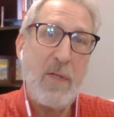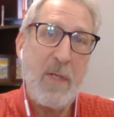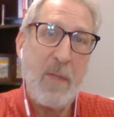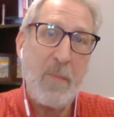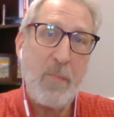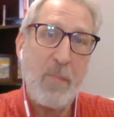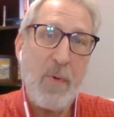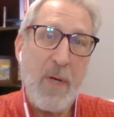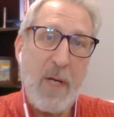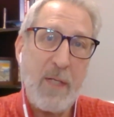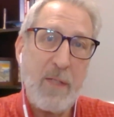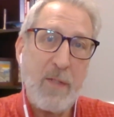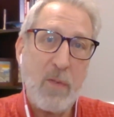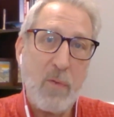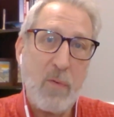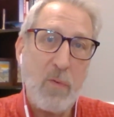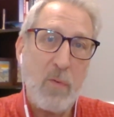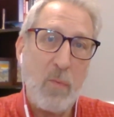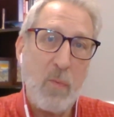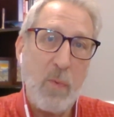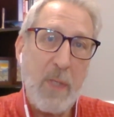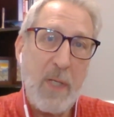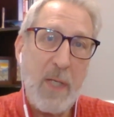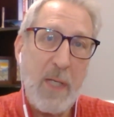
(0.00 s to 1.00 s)
in a
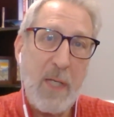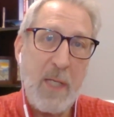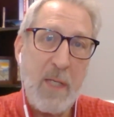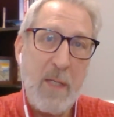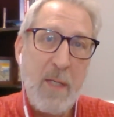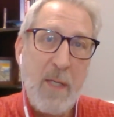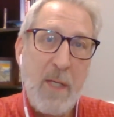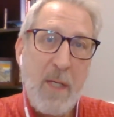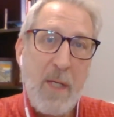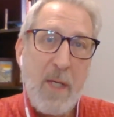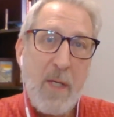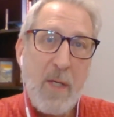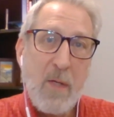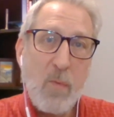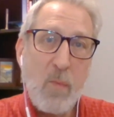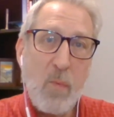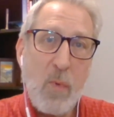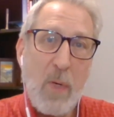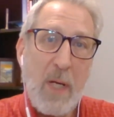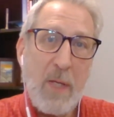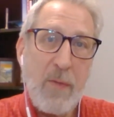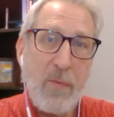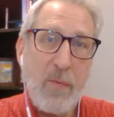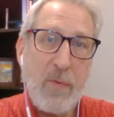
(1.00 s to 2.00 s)
practical way,
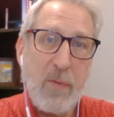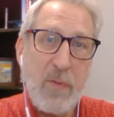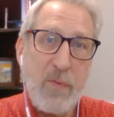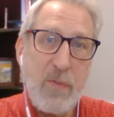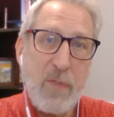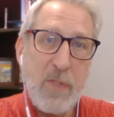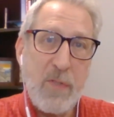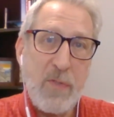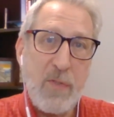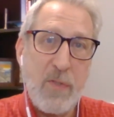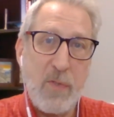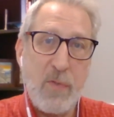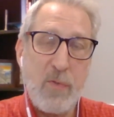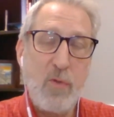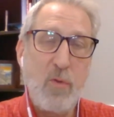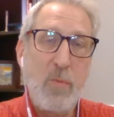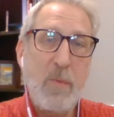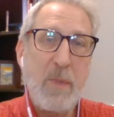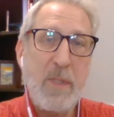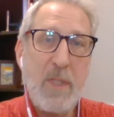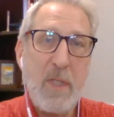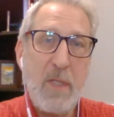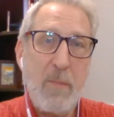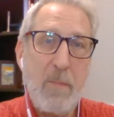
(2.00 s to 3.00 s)
rather than just
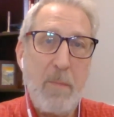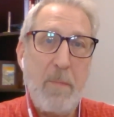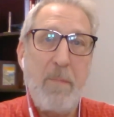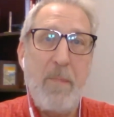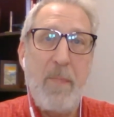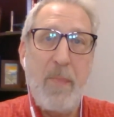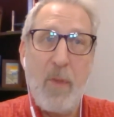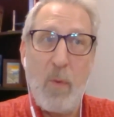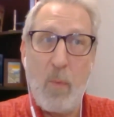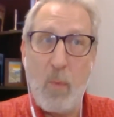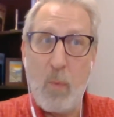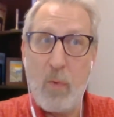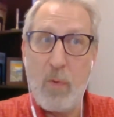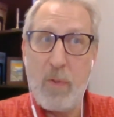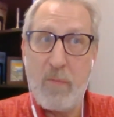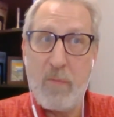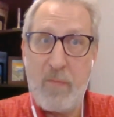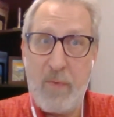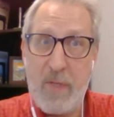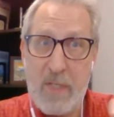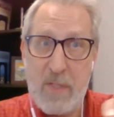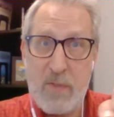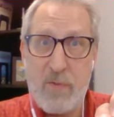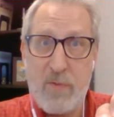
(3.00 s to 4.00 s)
assuming that the word
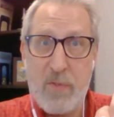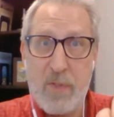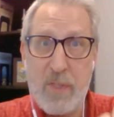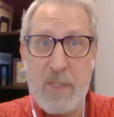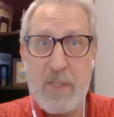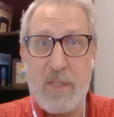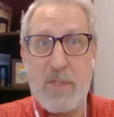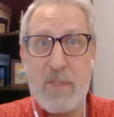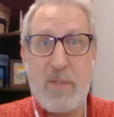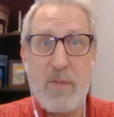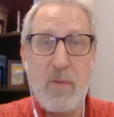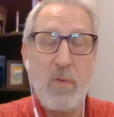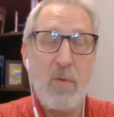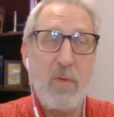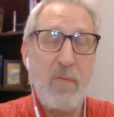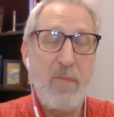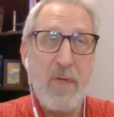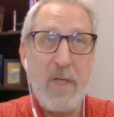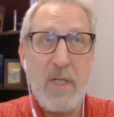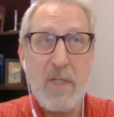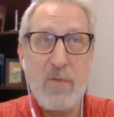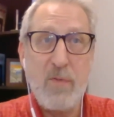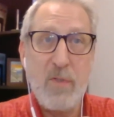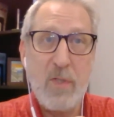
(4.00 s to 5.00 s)
evangelist or
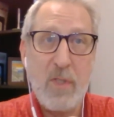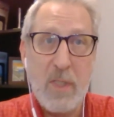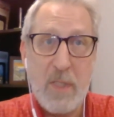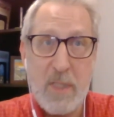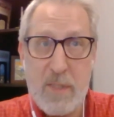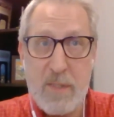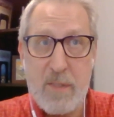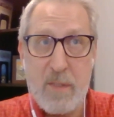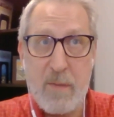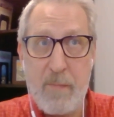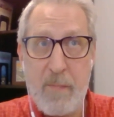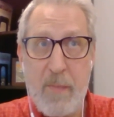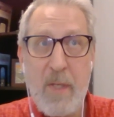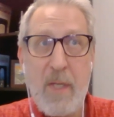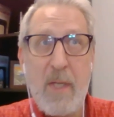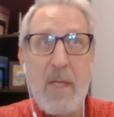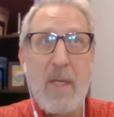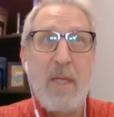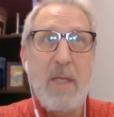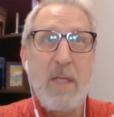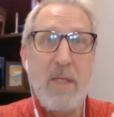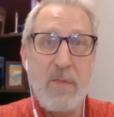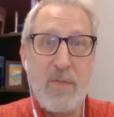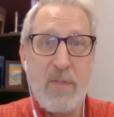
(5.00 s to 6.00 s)
evangelism
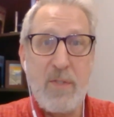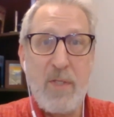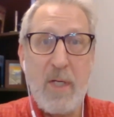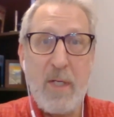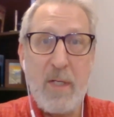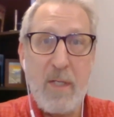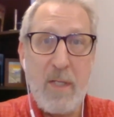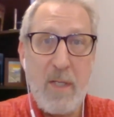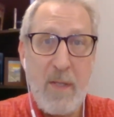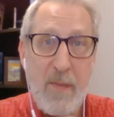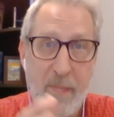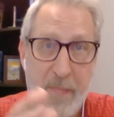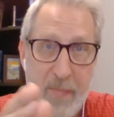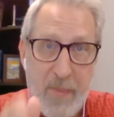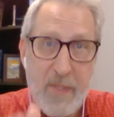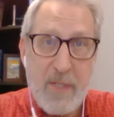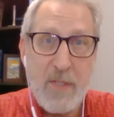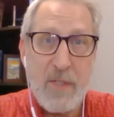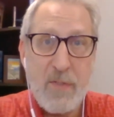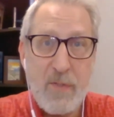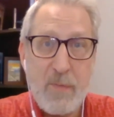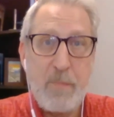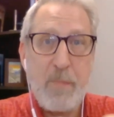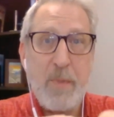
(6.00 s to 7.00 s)
is done in
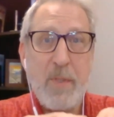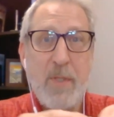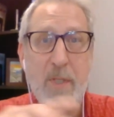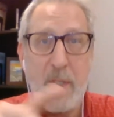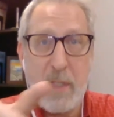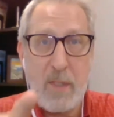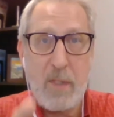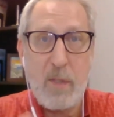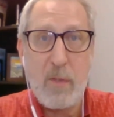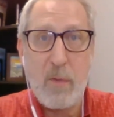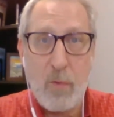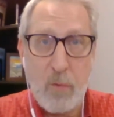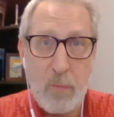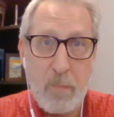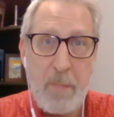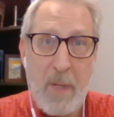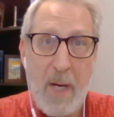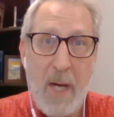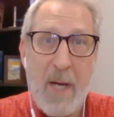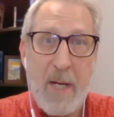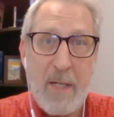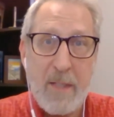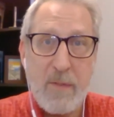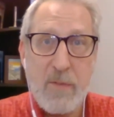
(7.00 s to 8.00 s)
this particular
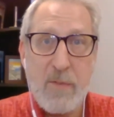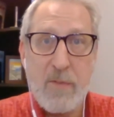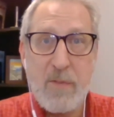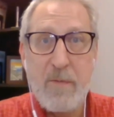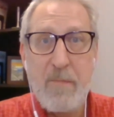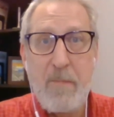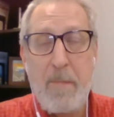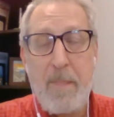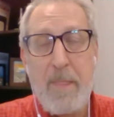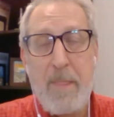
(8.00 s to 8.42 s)
box.